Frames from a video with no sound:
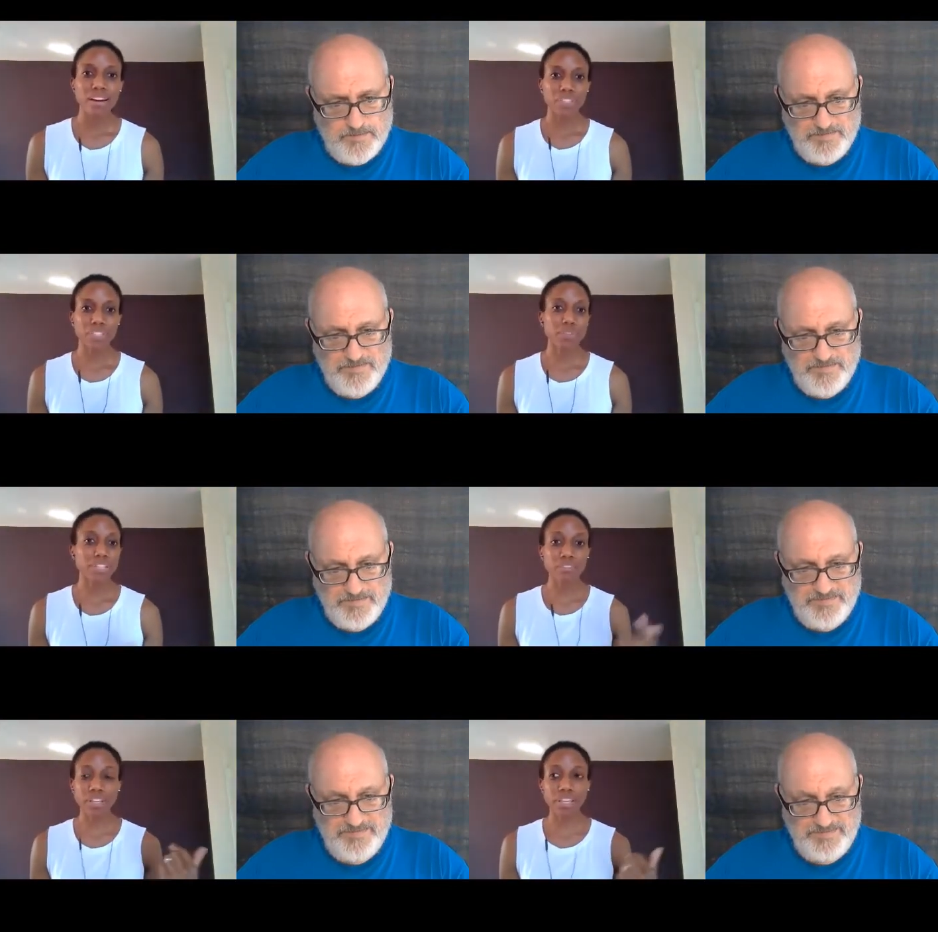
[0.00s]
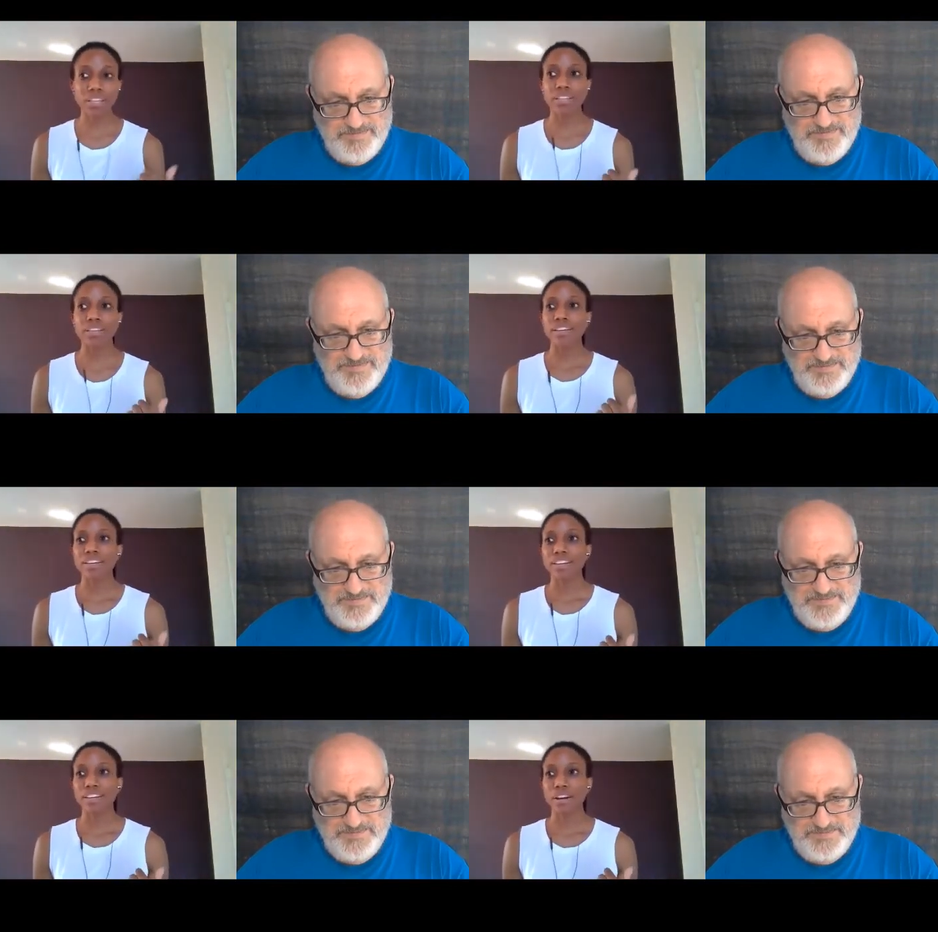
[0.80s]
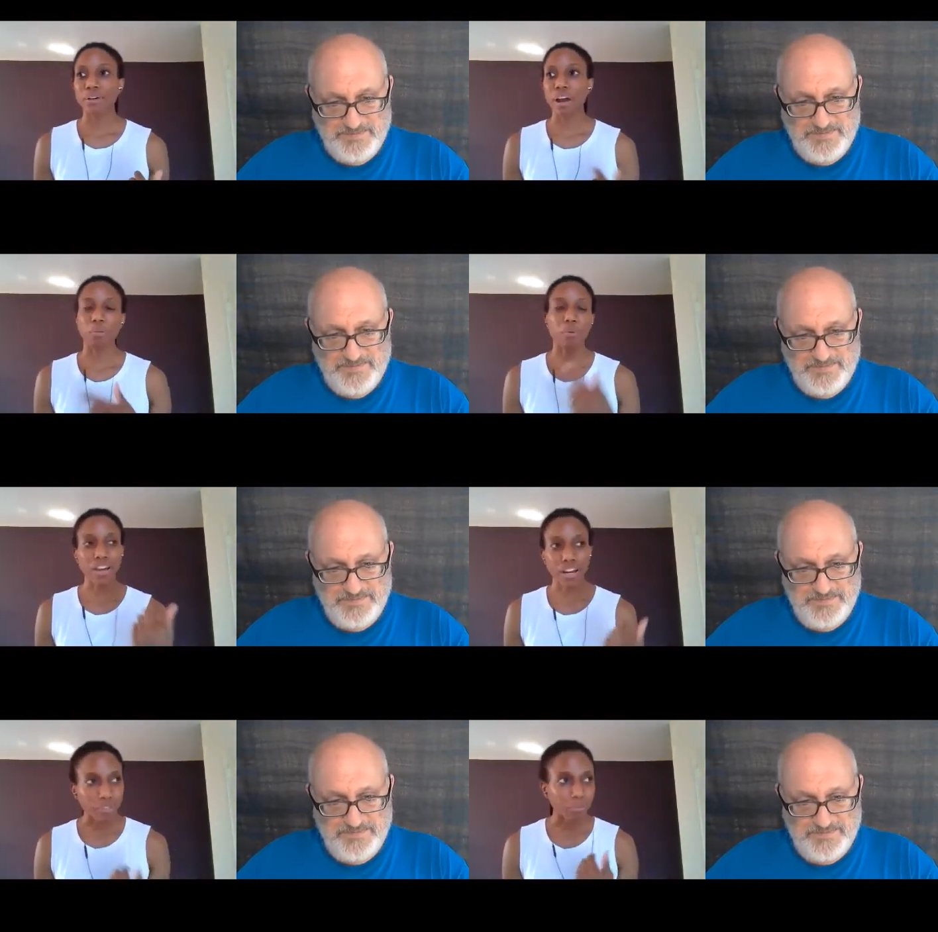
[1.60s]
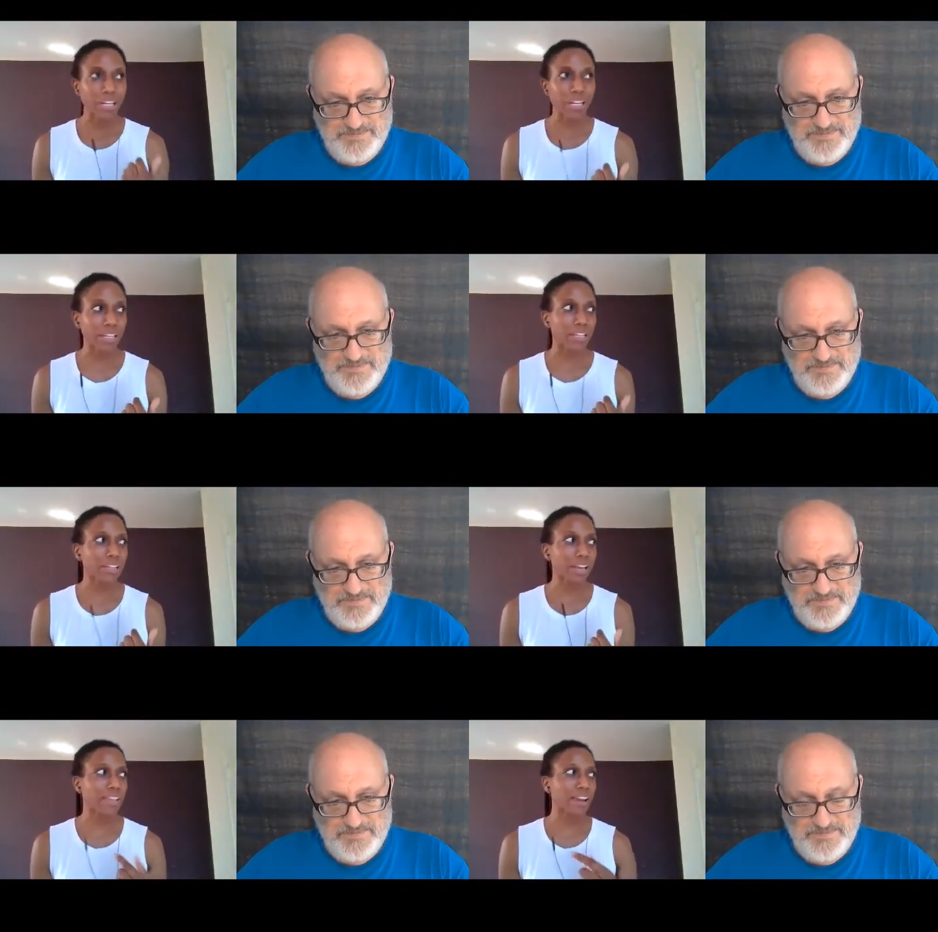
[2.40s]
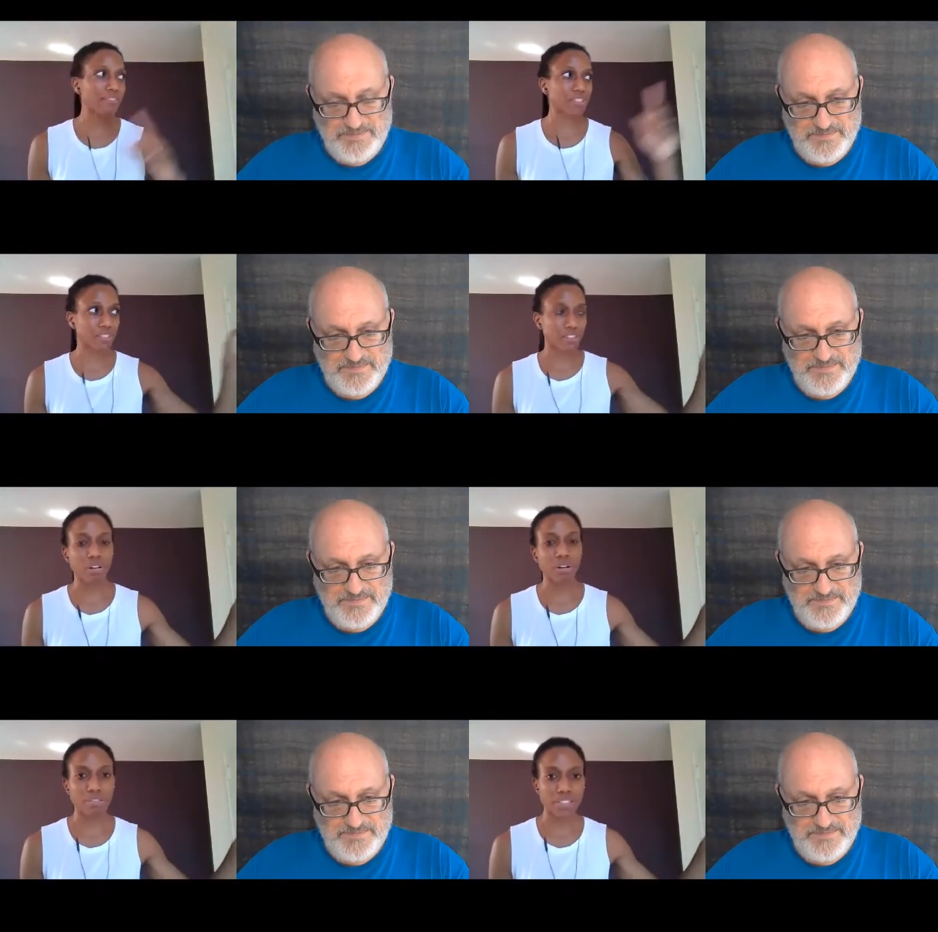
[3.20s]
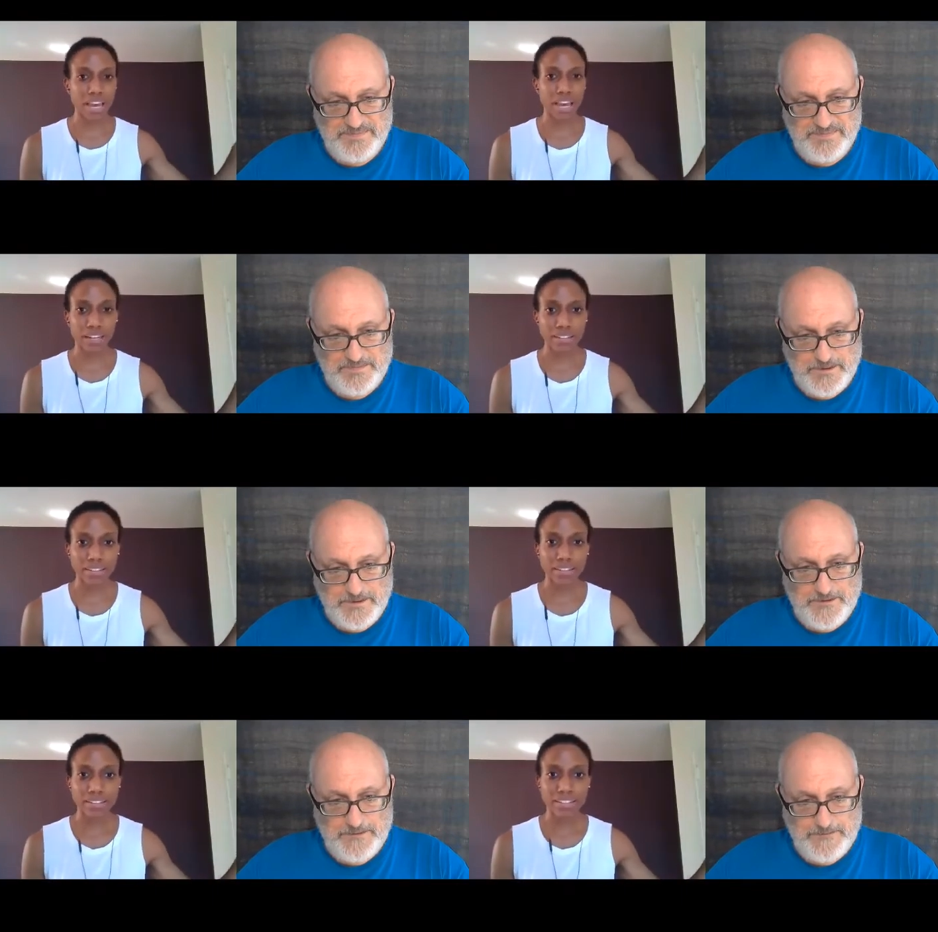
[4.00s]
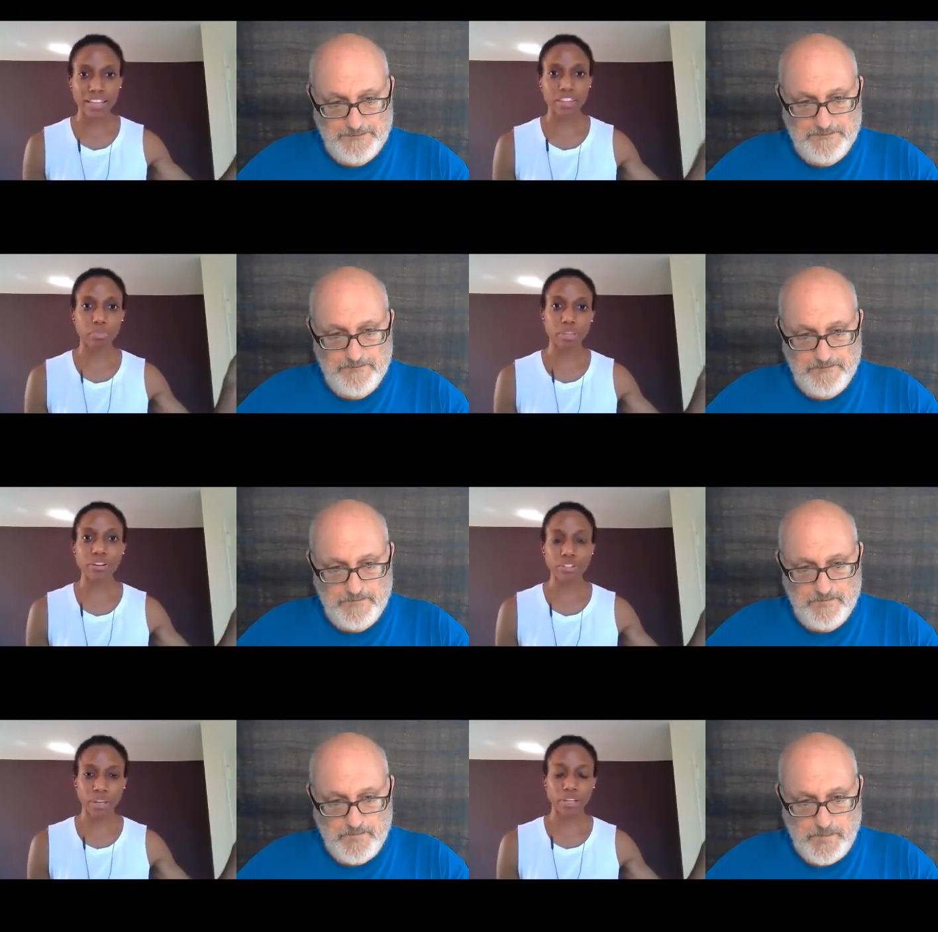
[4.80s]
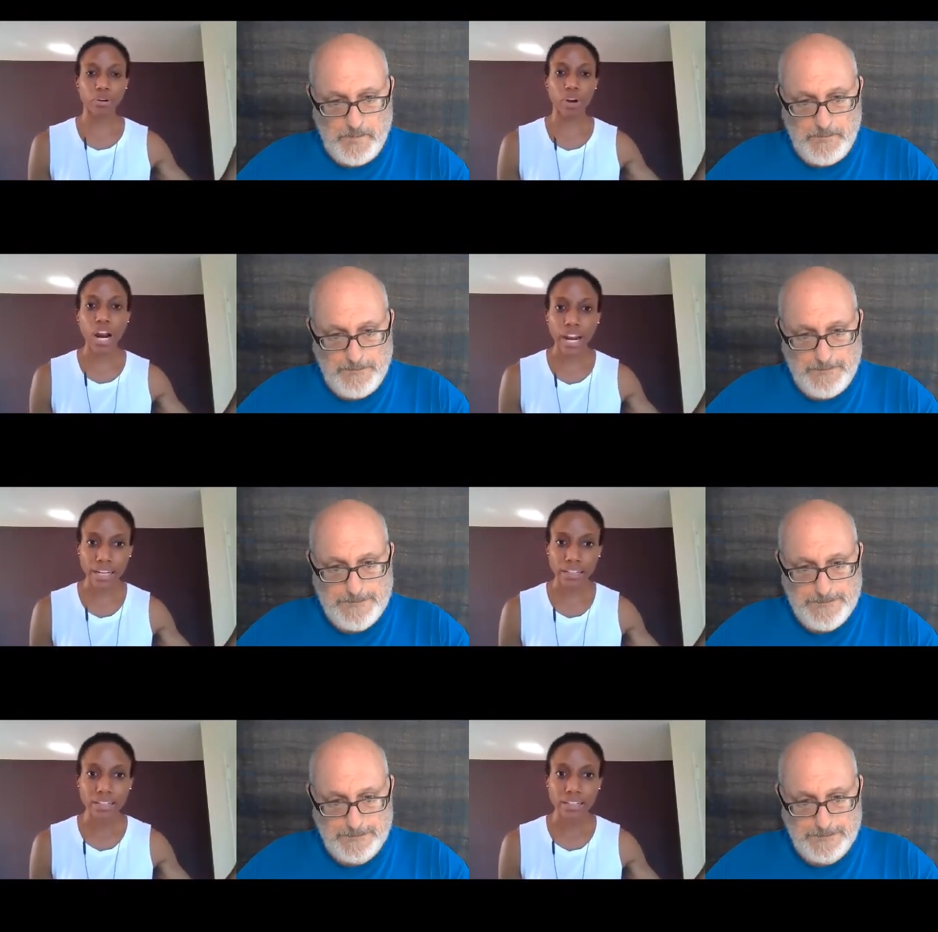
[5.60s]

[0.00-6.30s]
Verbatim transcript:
Speaker 1: because I was only you know, I would walk out of a meeting and then have to go outside to like the pier so I could cry.